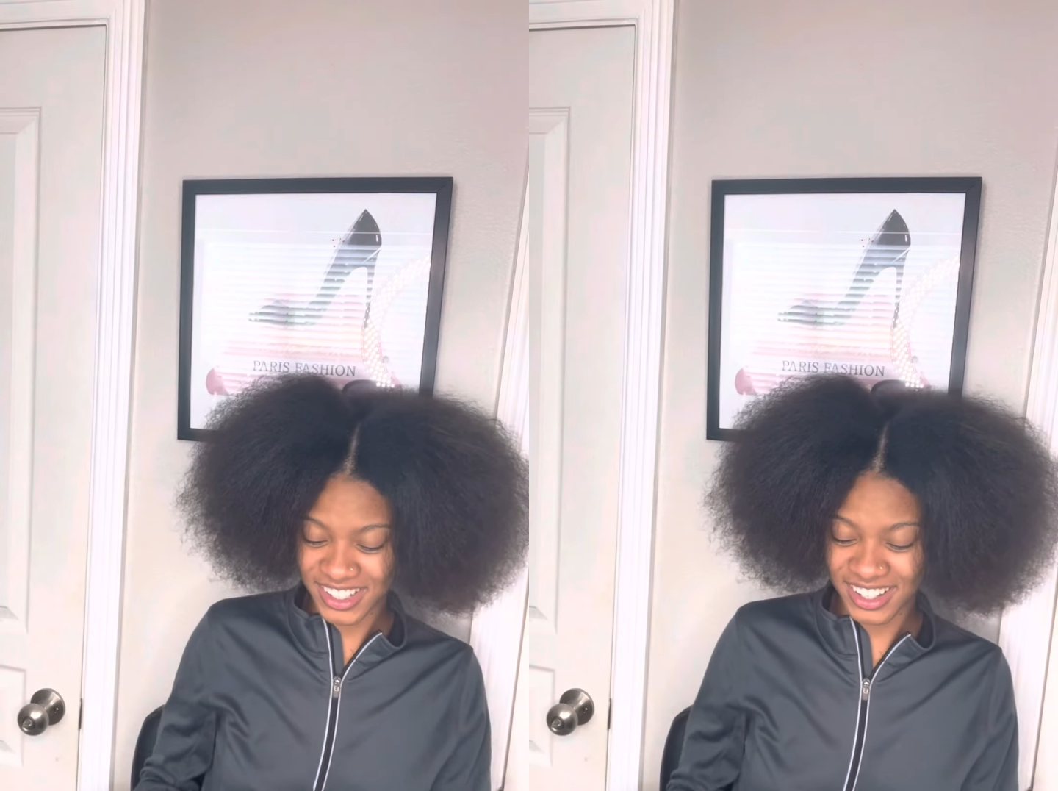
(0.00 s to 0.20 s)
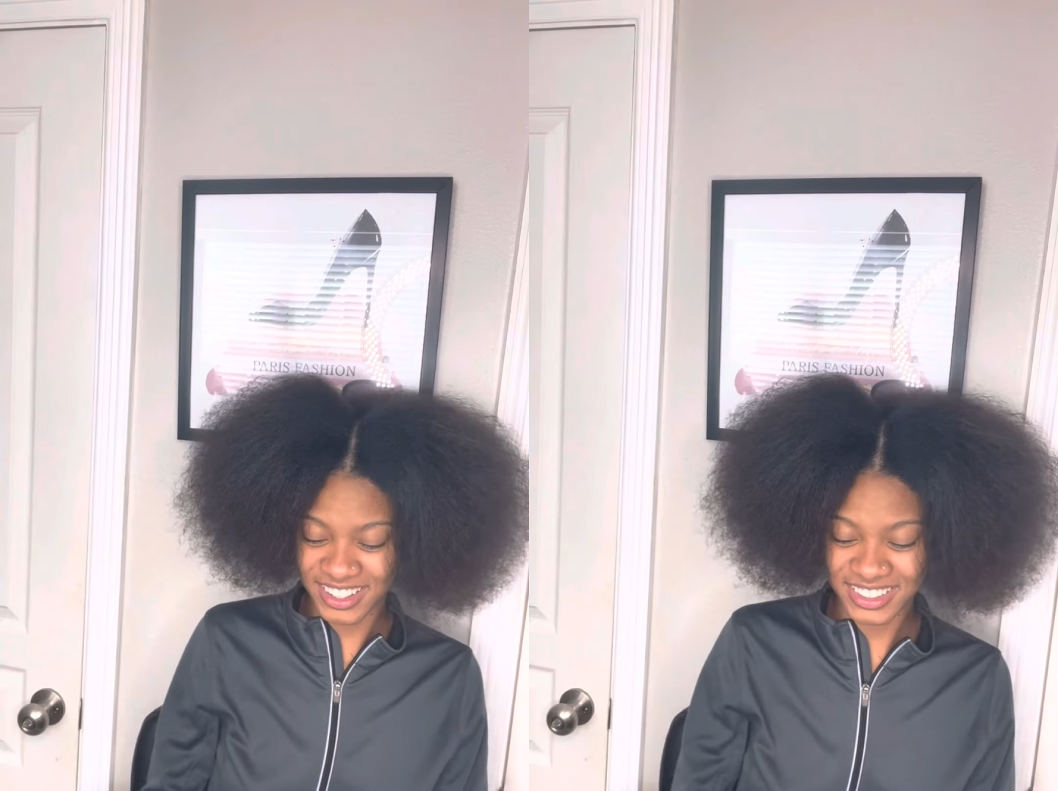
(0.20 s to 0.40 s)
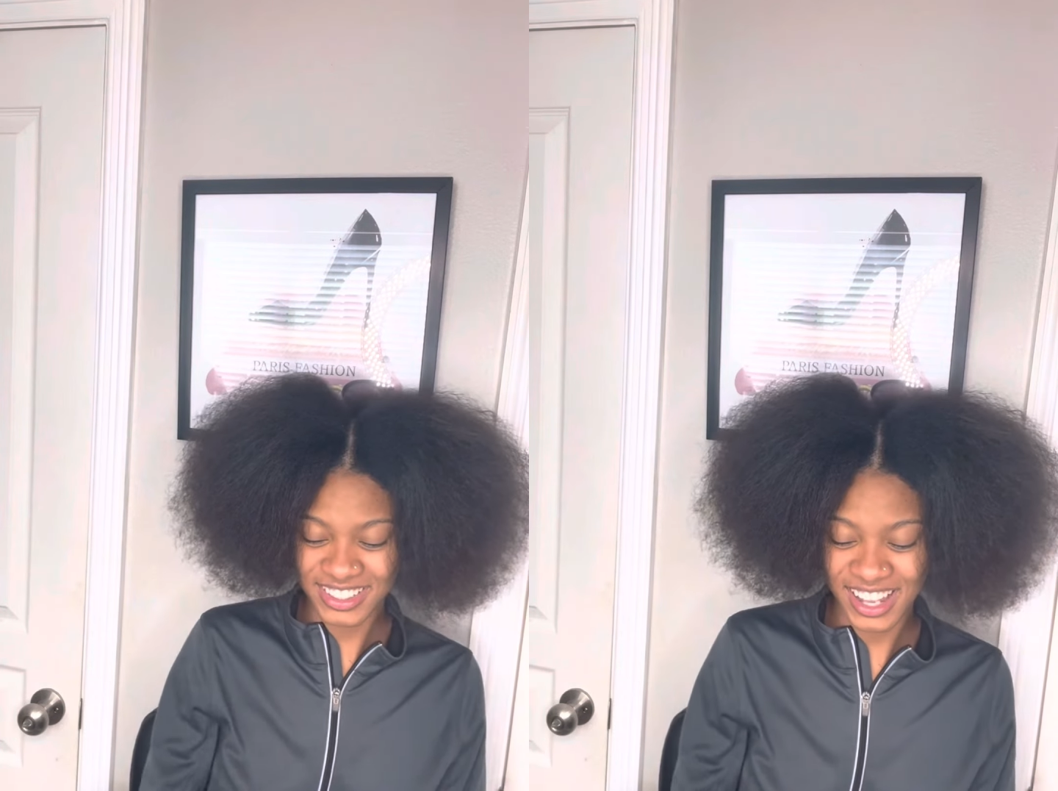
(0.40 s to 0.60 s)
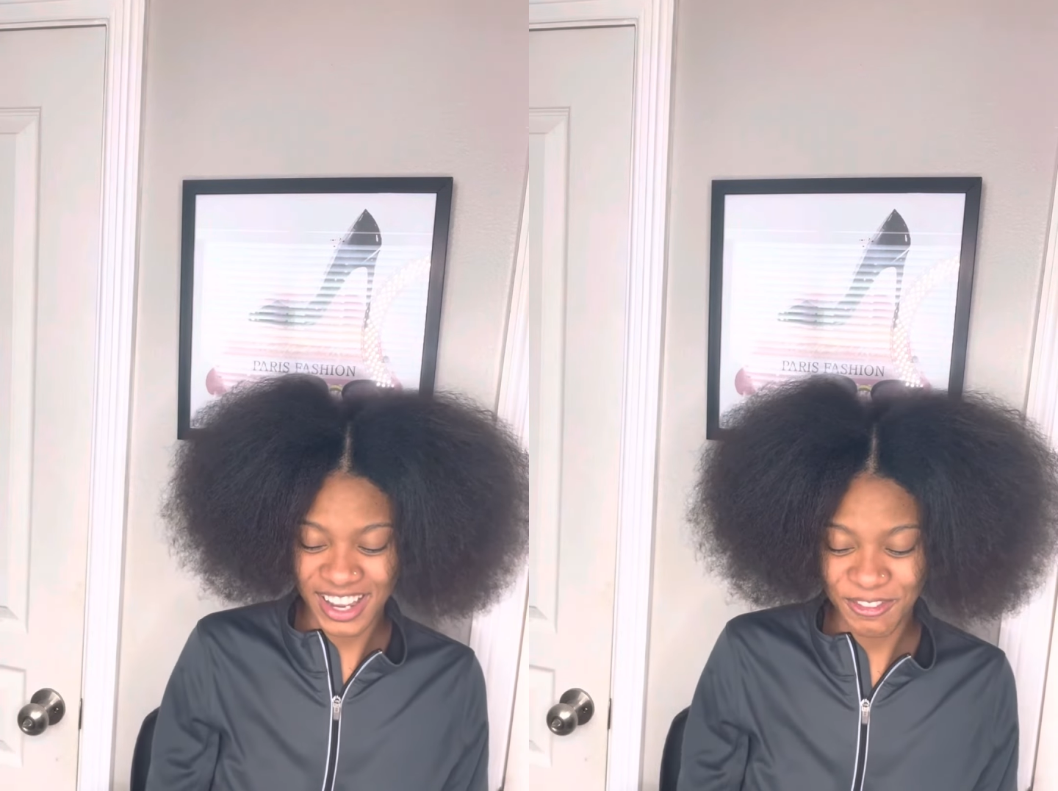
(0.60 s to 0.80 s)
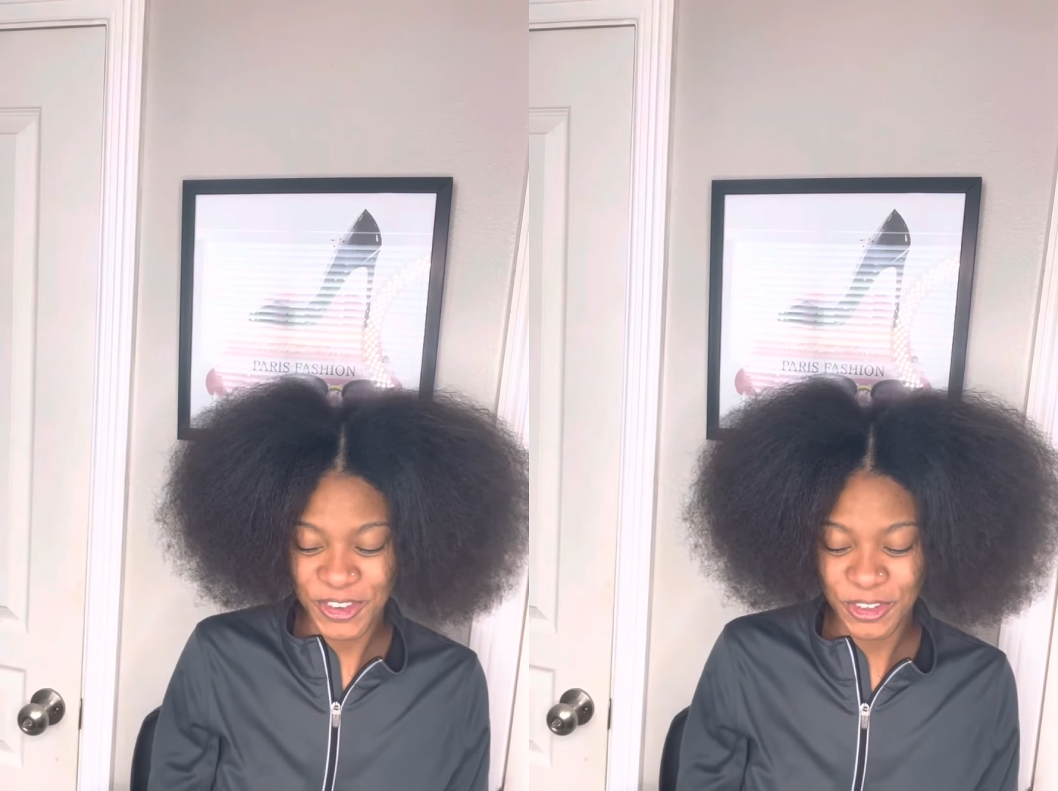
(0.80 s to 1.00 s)
and it's
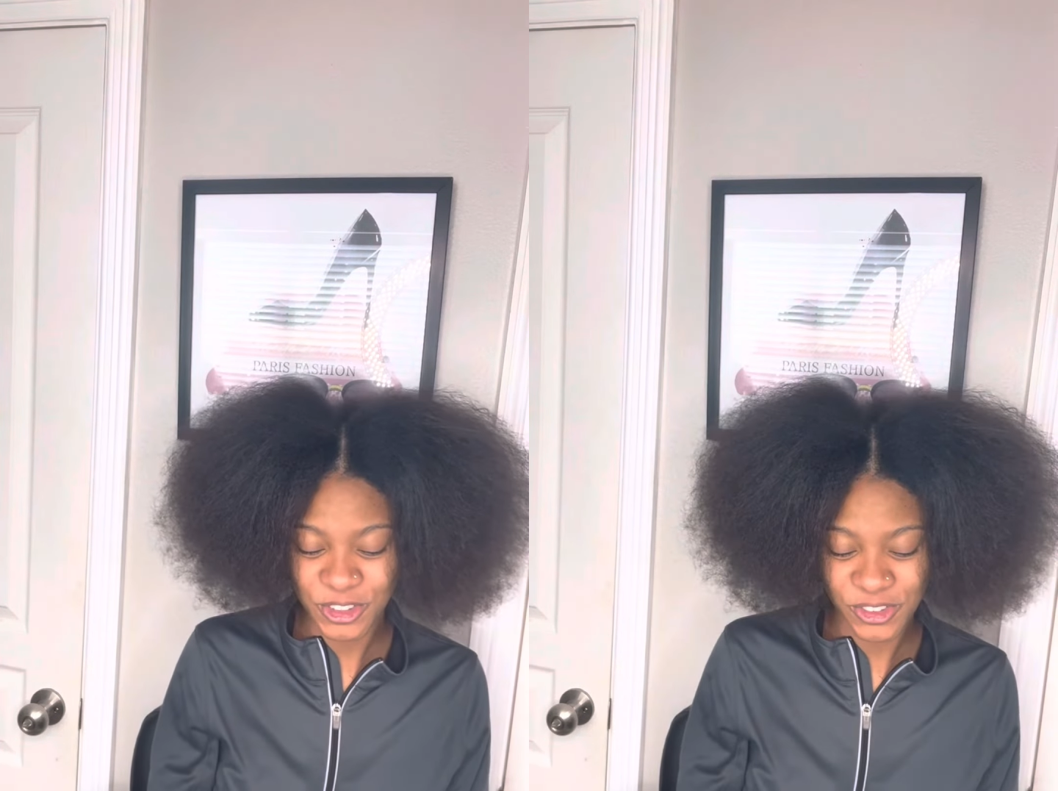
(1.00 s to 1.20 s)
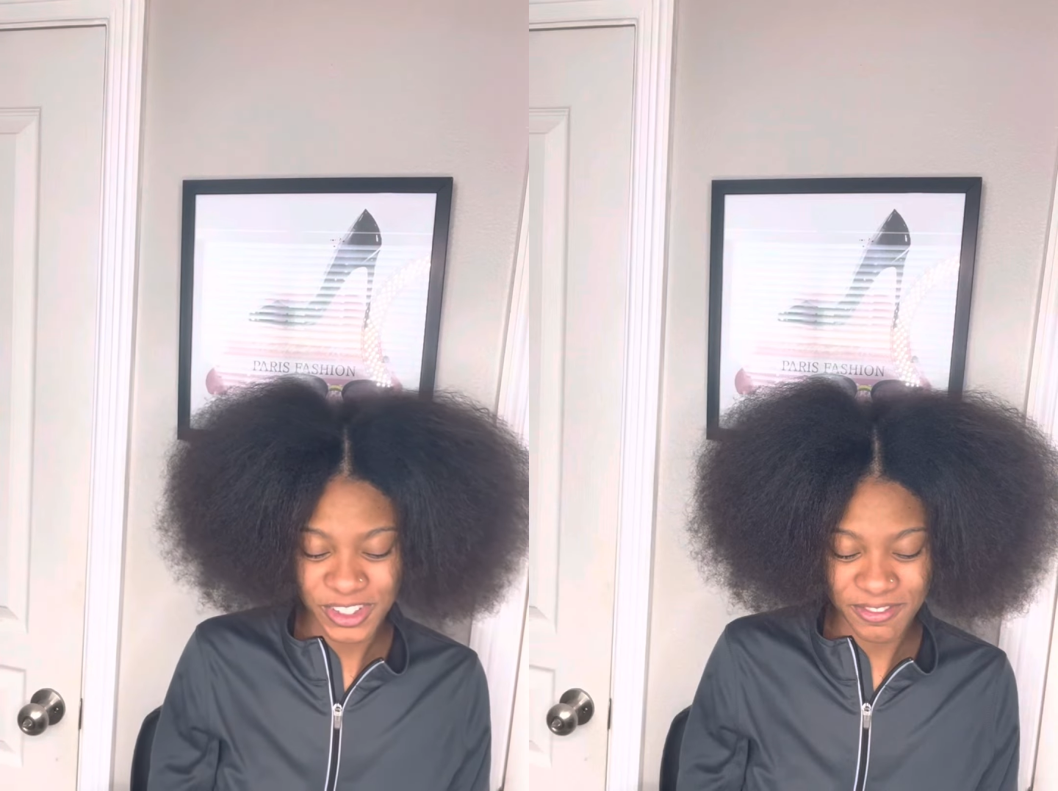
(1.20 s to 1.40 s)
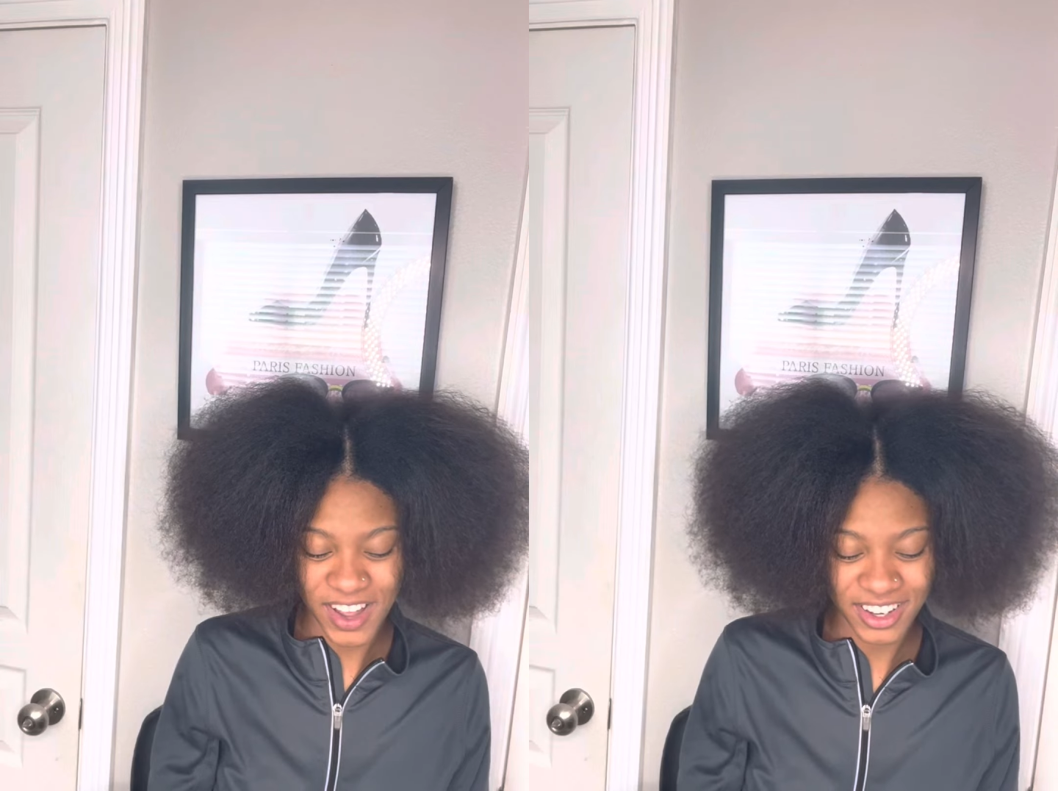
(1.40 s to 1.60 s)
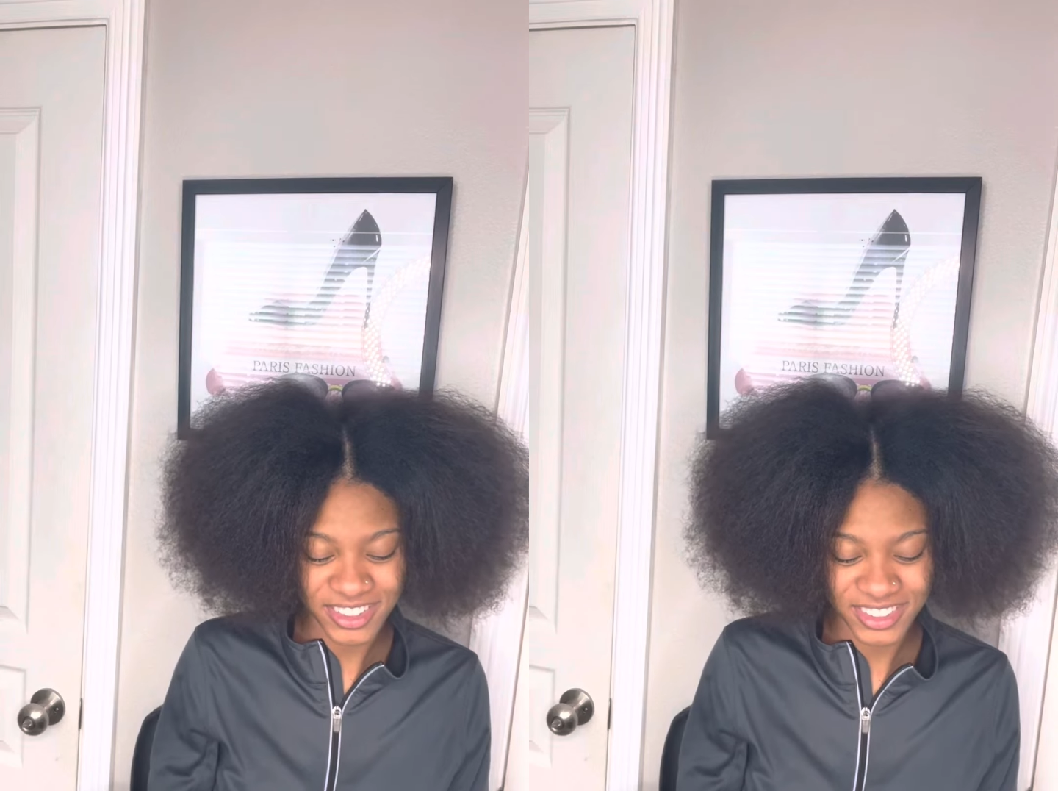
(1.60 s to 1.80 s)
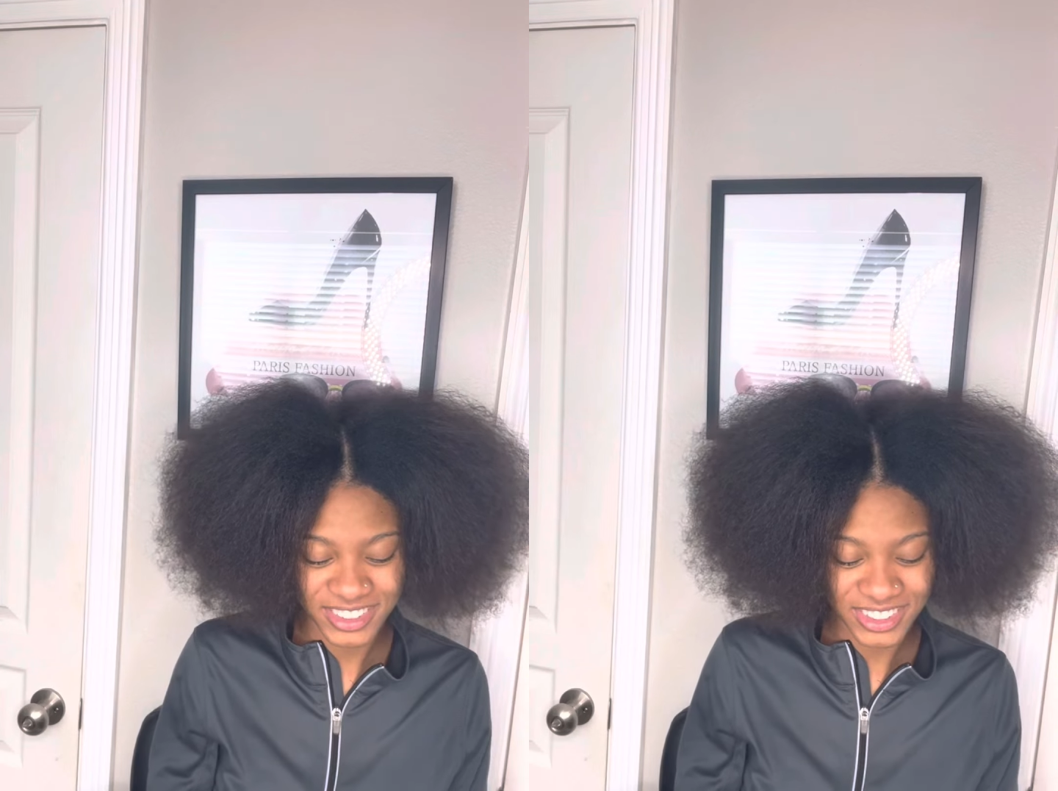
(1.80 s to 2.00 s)
like if you truly
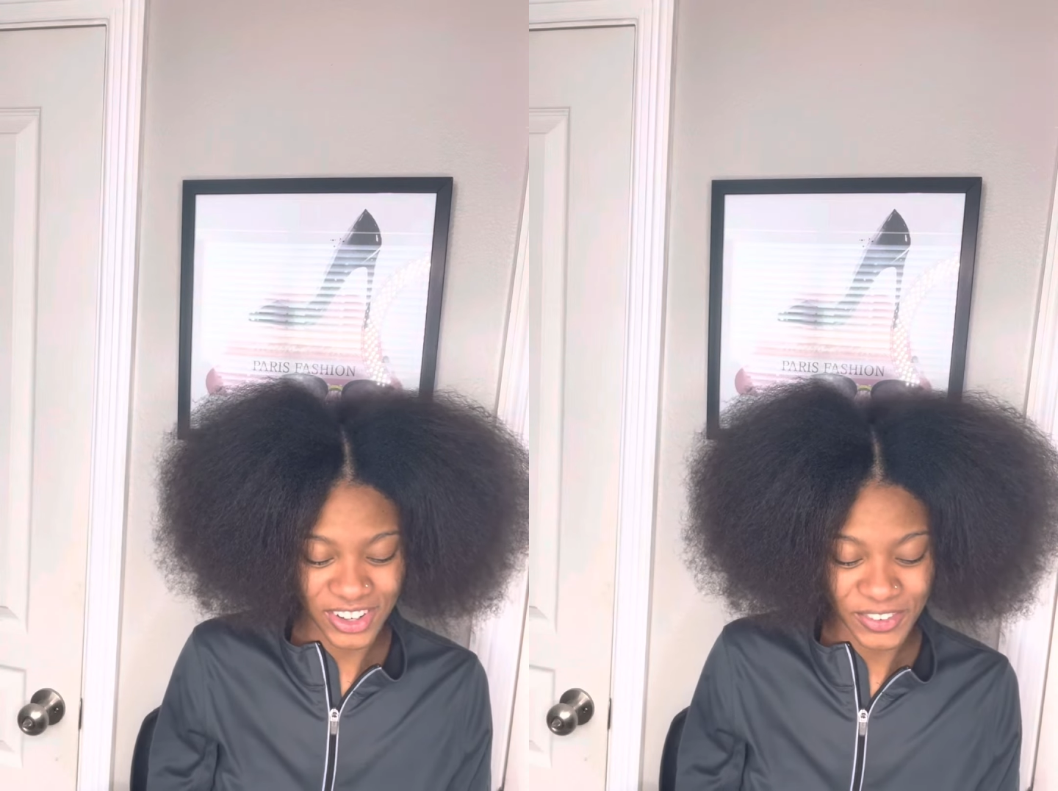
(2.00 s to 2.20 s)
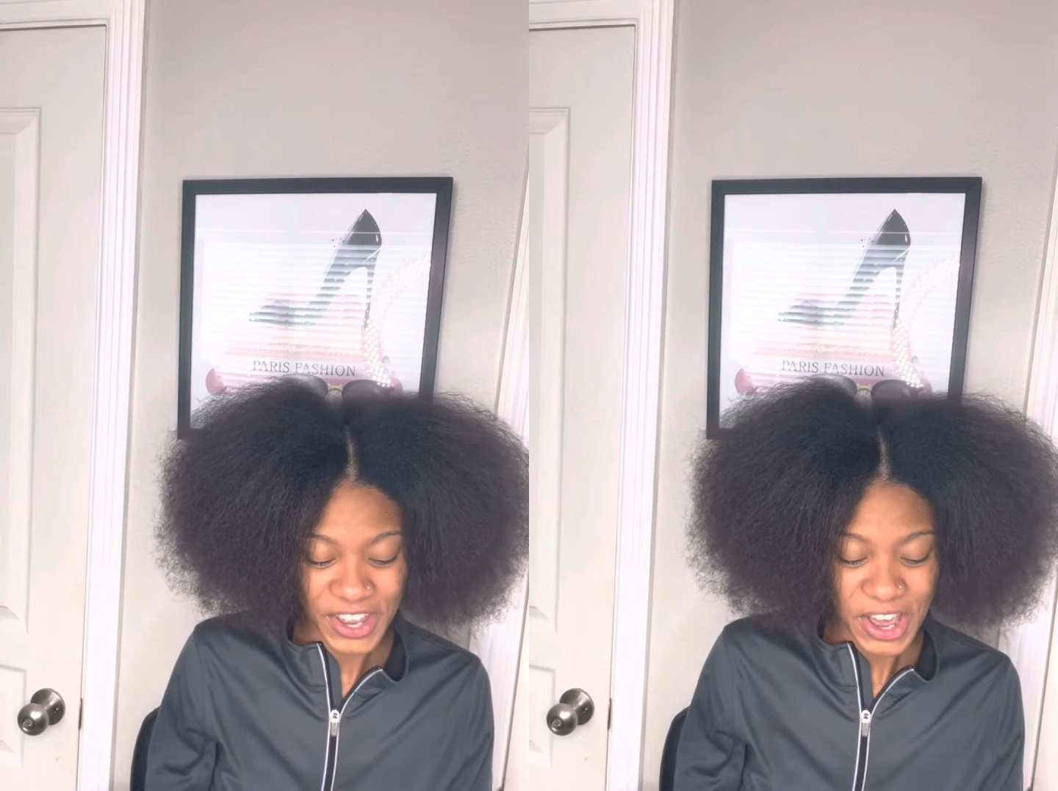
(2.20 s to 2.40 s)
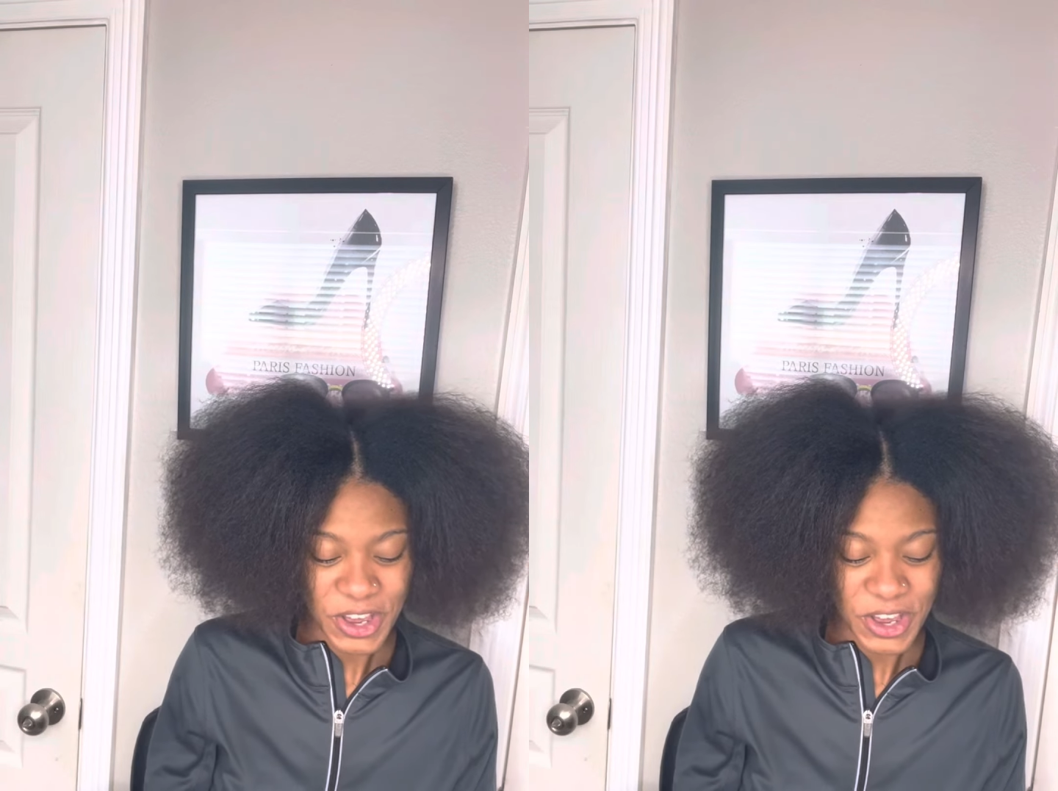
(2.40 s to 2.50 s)
value yourself